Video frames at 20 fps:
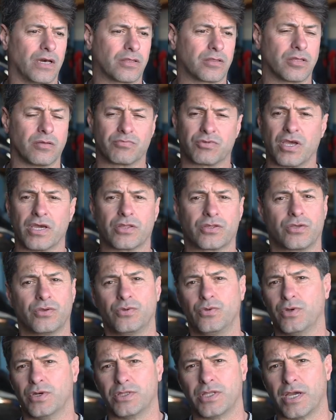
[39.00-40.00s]
Sometimes
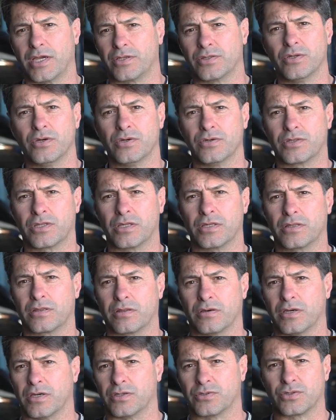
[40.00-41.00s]
to do a
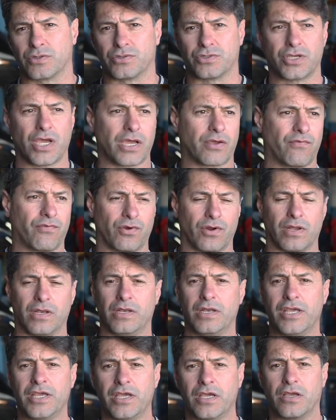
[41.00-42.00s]
diagnosis, to check for a
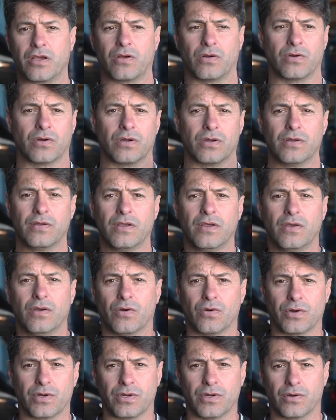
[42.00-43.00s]
leak or
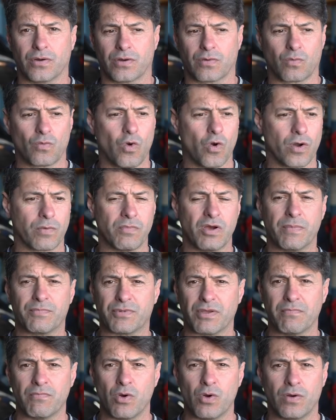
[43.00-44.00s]
warm
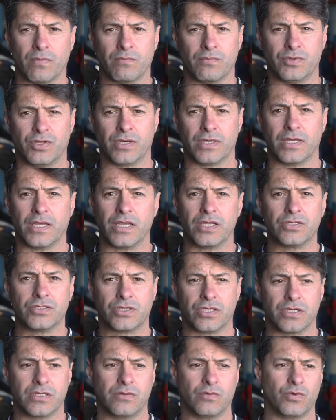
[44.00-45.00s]
up the
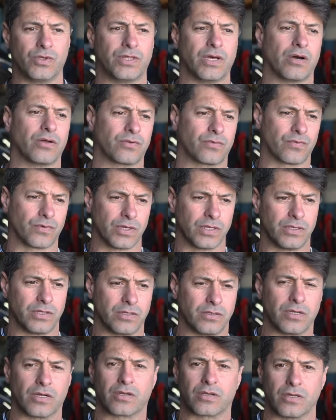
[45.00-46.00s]
engine without
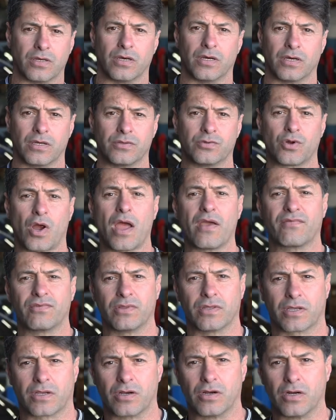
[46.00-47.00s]
running
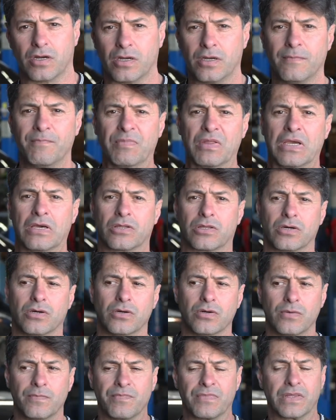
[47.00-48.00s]
driving the car.
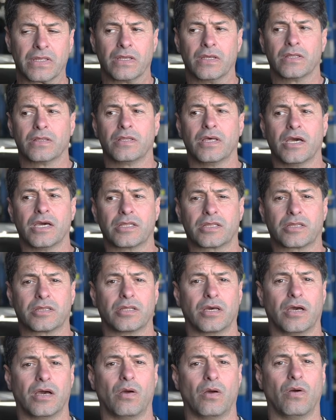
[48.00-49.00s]
So that's
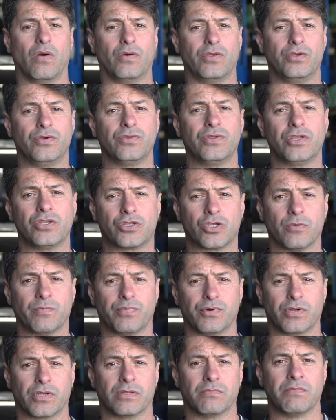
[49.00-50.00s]
you need to
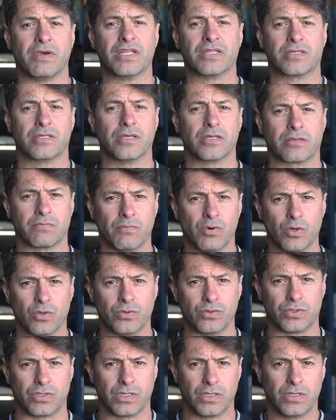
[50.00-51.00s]
put on maintenance
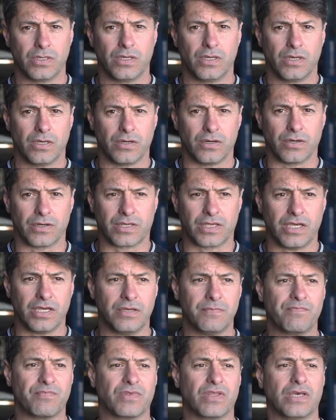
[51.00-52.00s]
mode,
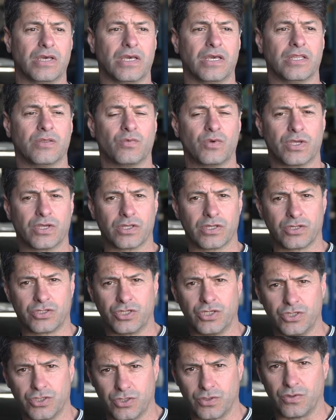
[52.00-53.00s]
okay? And we're gonna
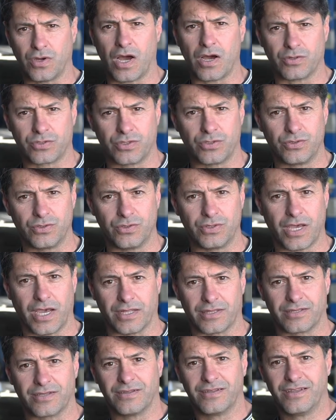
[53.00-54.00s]
teach you how to do
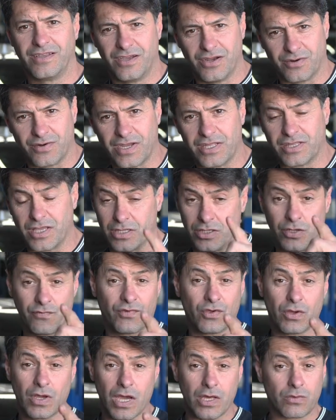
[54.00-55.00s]
that, right? And
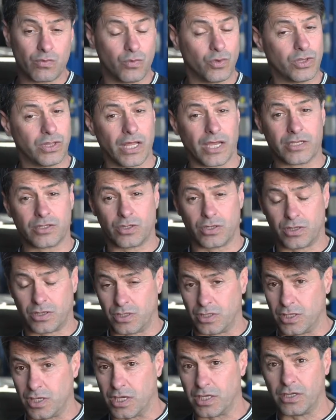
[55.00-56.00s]
if you guys would like to
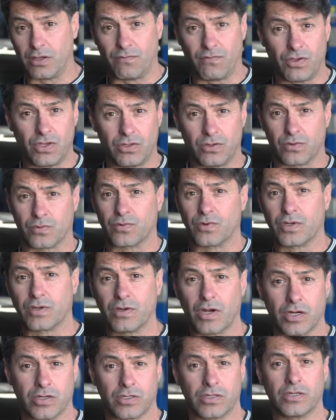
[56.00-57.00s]
see any video
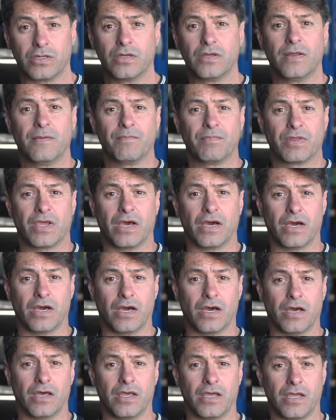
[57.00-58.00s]
regarding
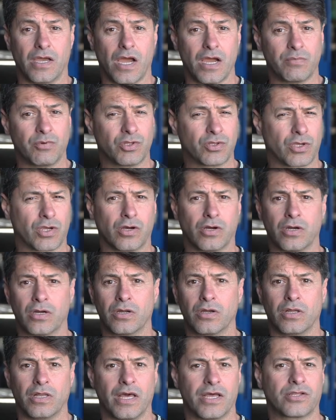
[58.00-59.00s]
a hybrid
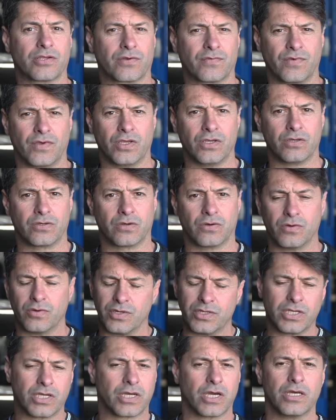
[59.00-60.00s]
car, electric vehicle,
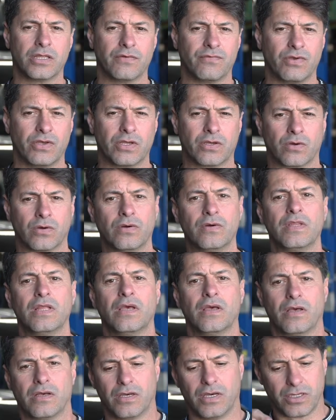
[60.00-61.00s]
or any kind of vehicle,
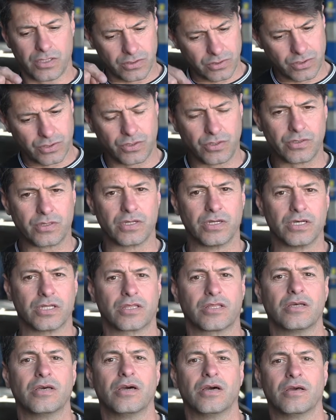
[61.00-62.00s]
shoot
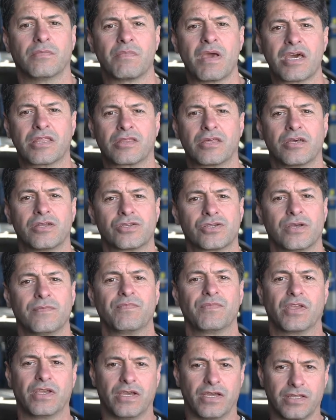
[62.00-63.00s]
us a message,
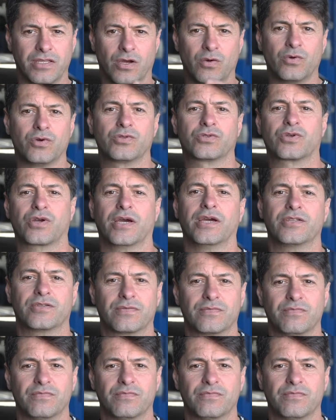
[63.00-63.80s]
and I will try to